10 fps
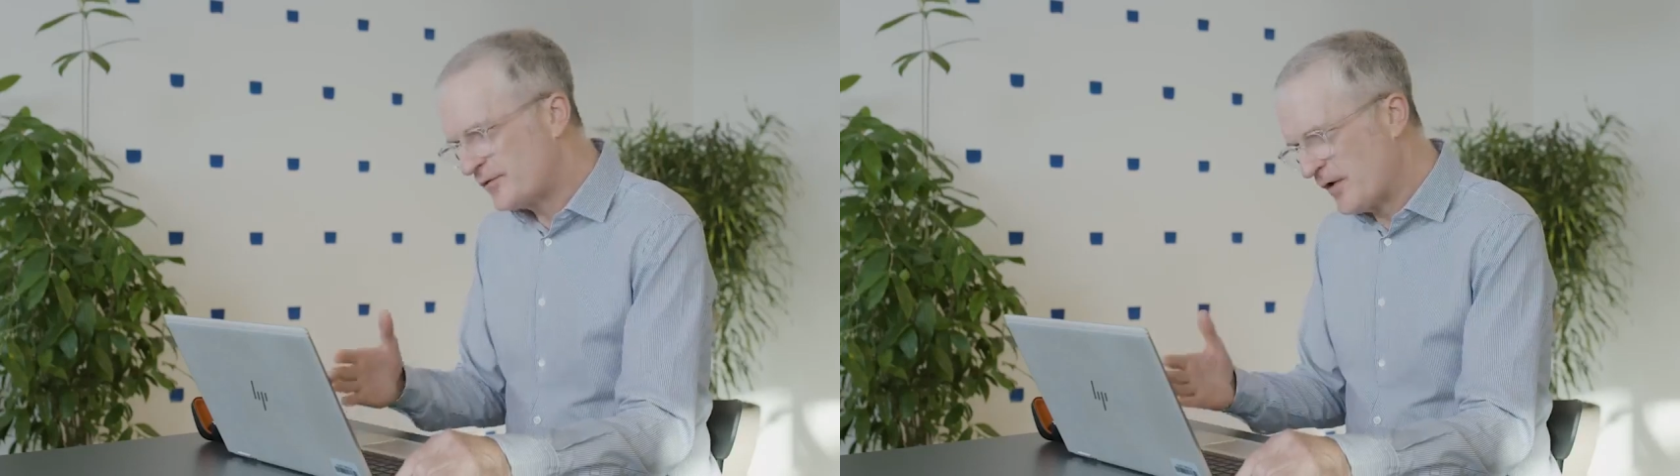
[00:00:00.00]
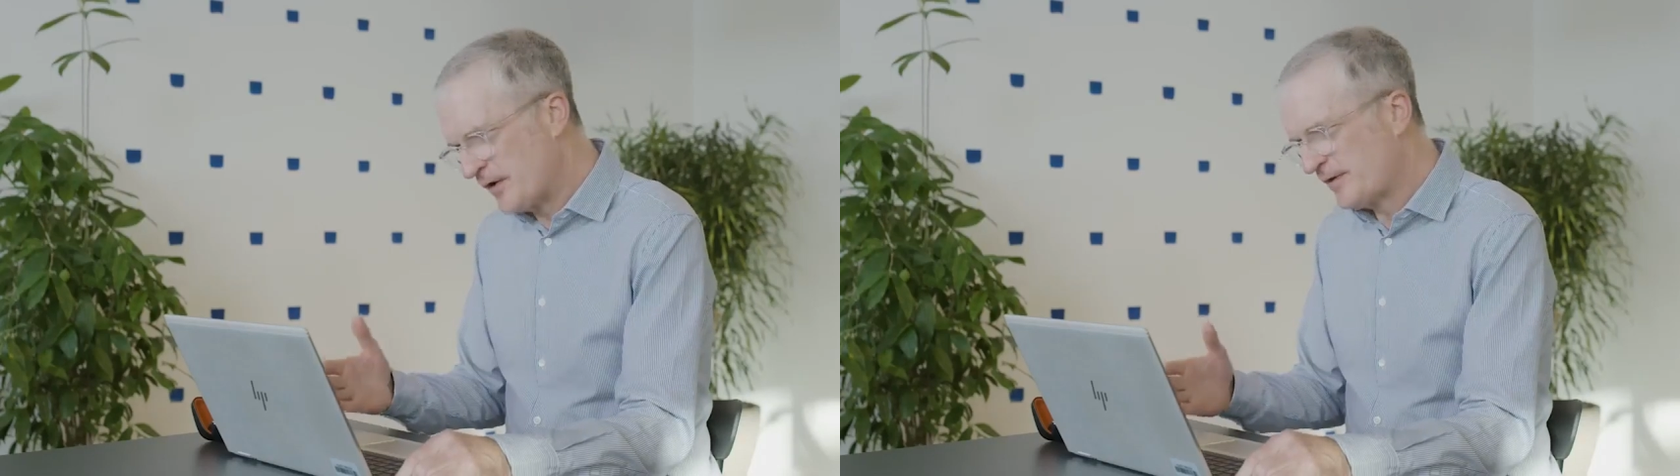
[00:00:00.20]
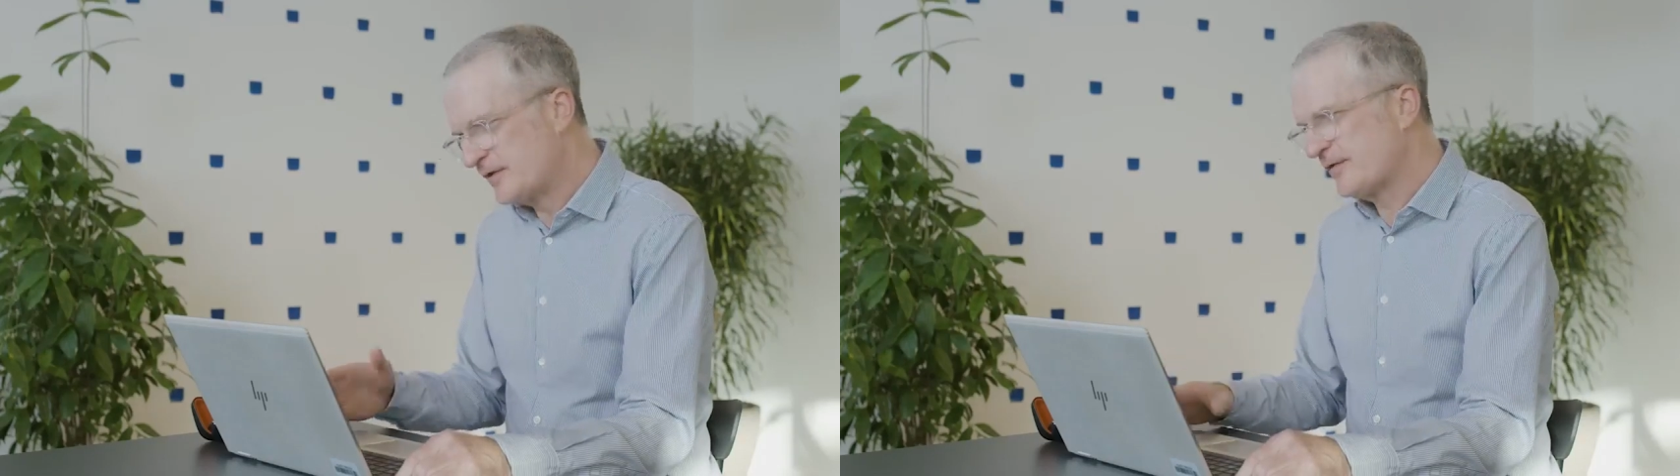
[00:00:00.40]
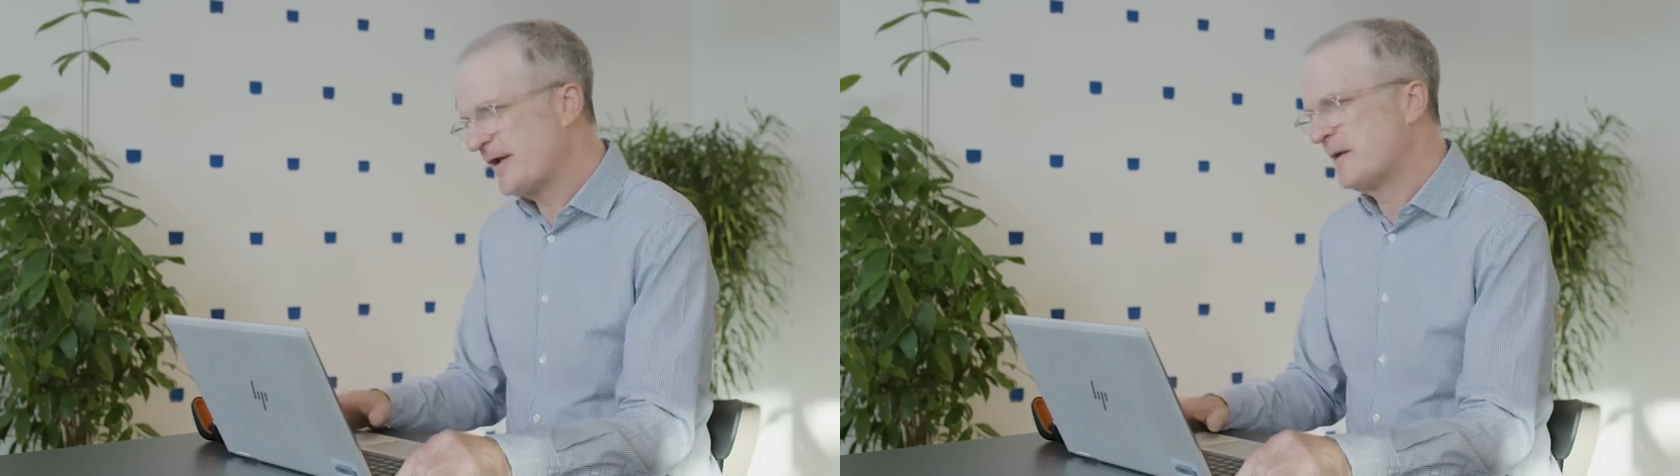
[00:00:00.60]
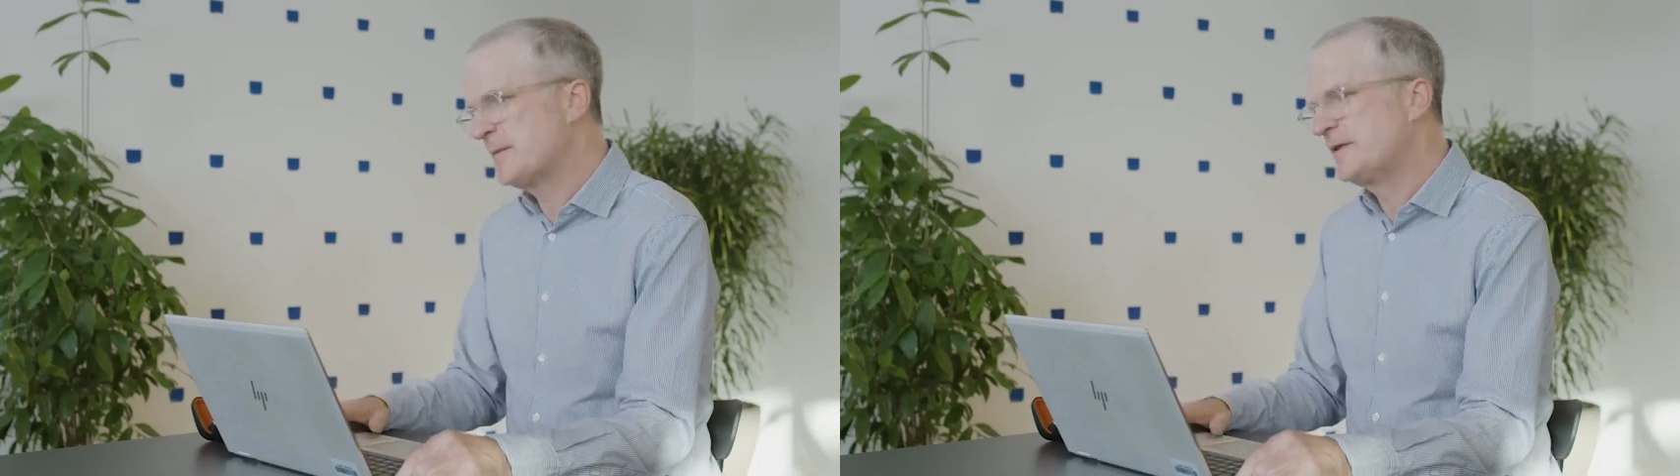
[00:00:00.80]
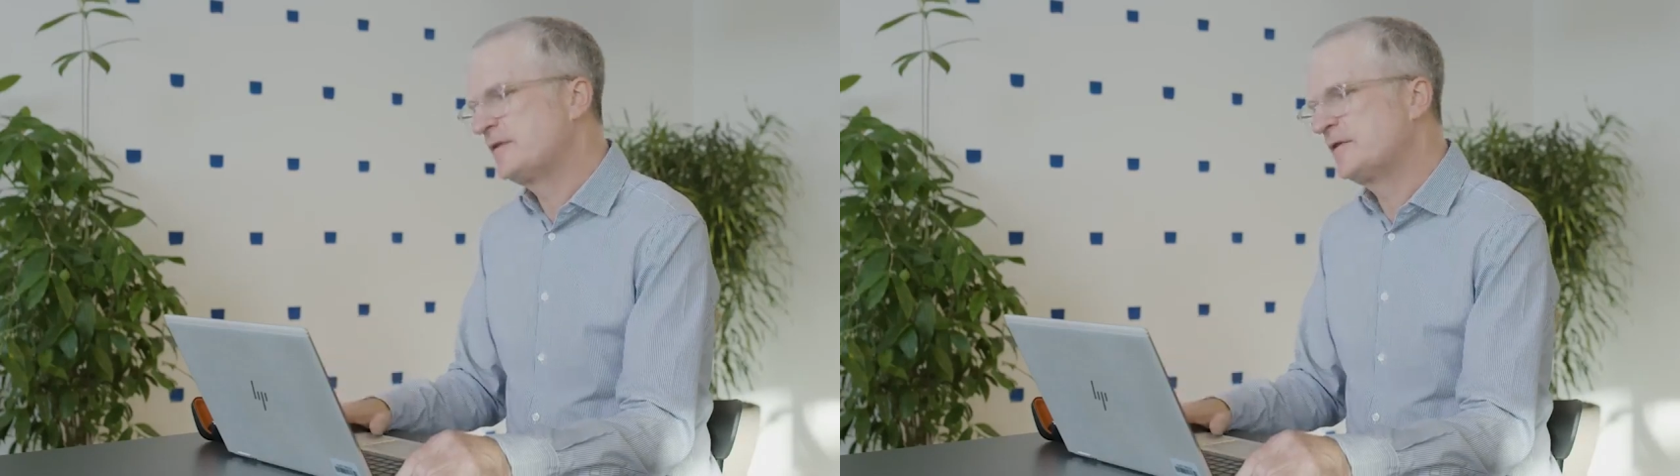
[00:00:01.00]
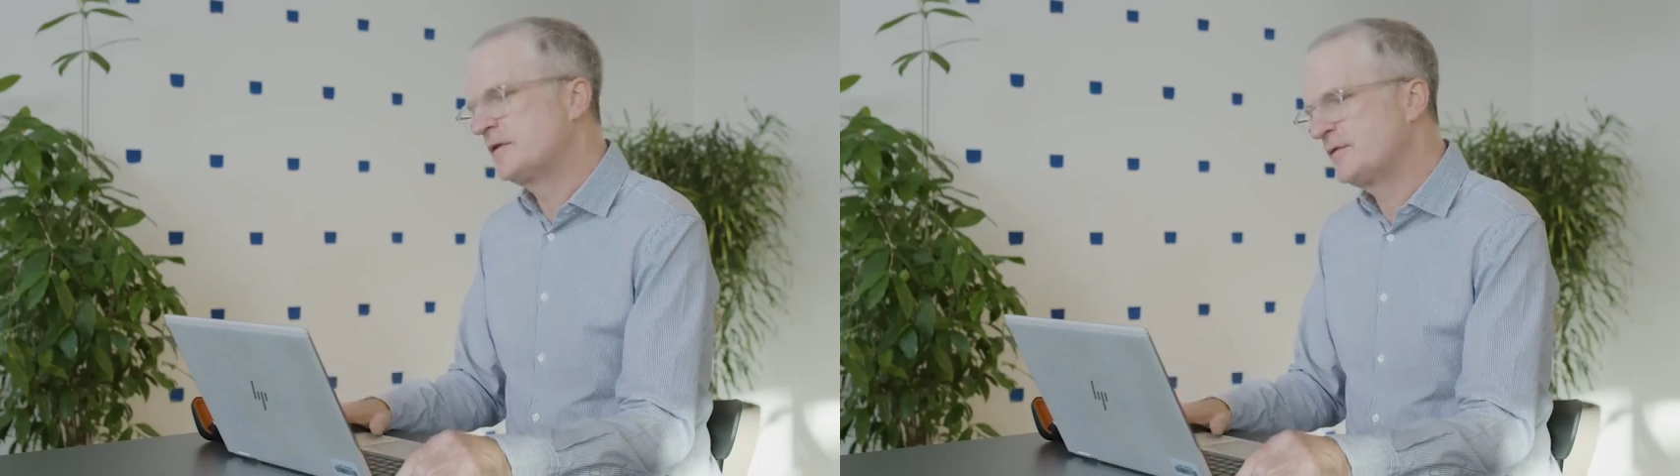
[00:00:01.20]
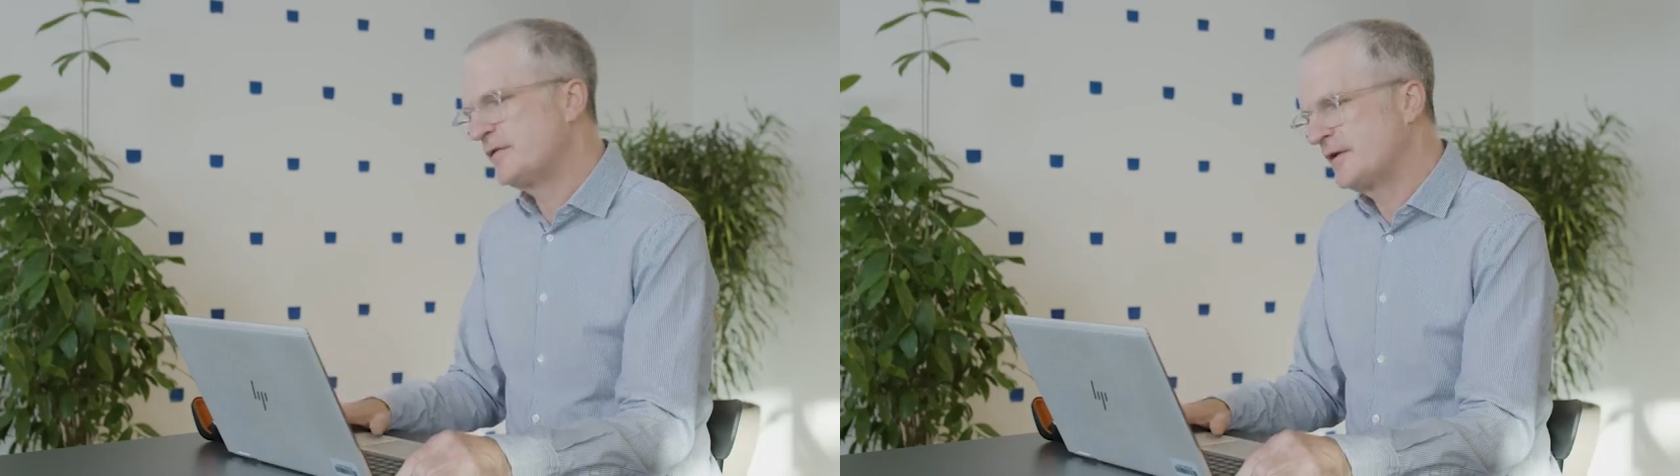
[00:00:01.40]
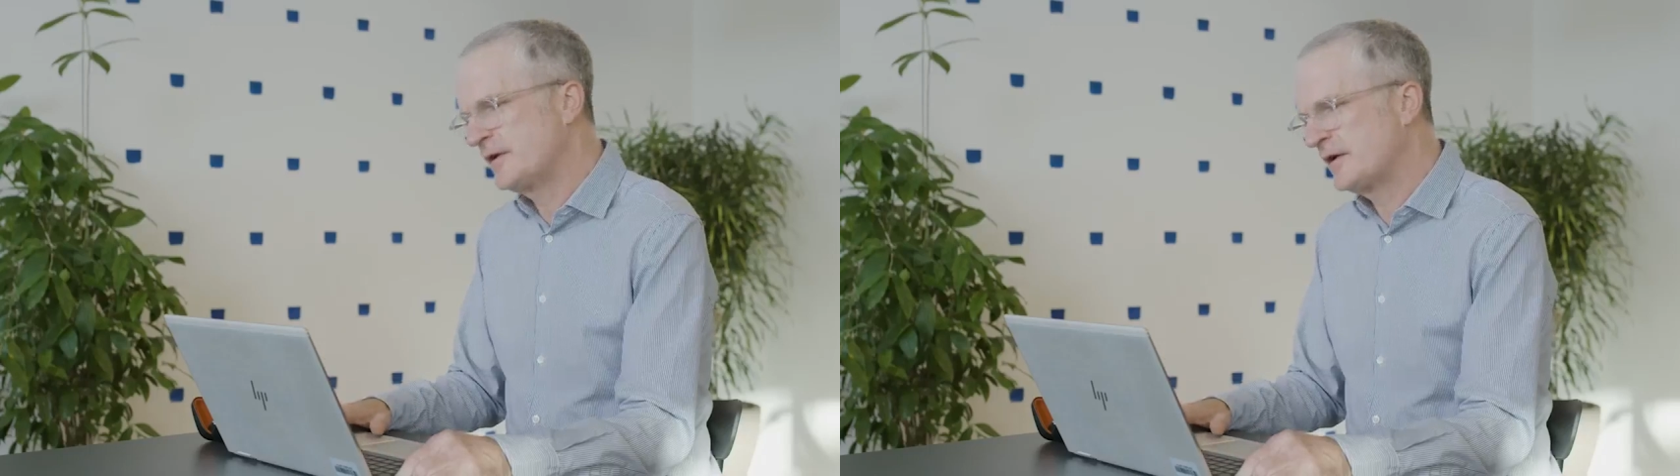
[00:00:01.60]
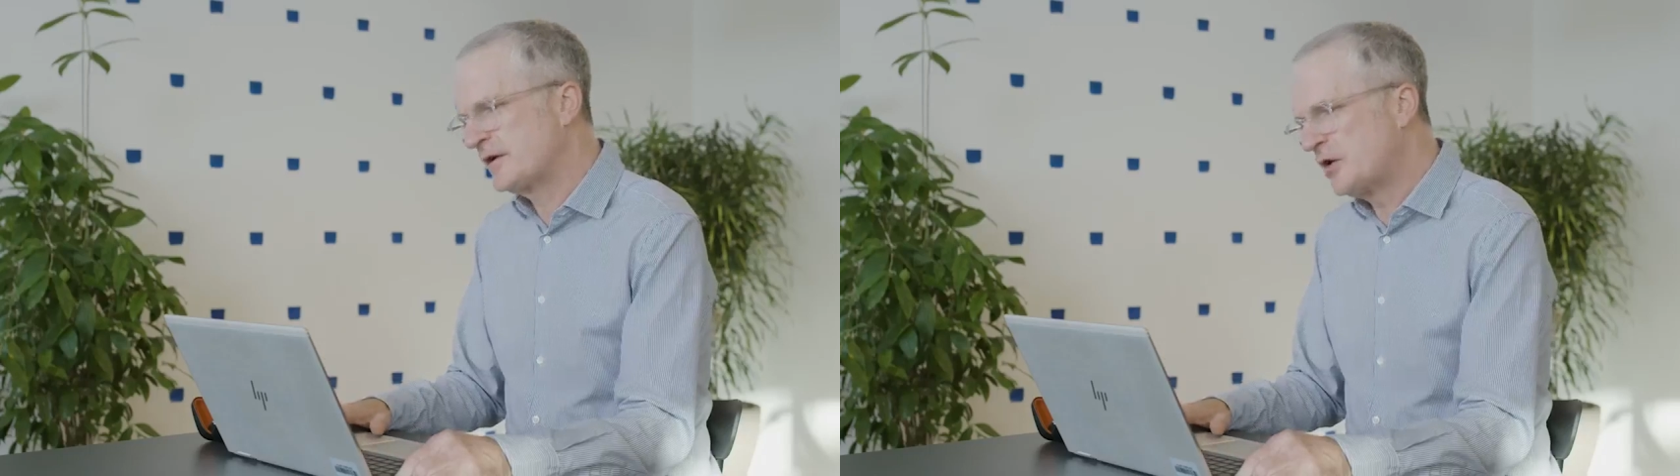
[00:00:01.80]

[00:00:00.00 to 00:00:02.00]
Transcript: further development of the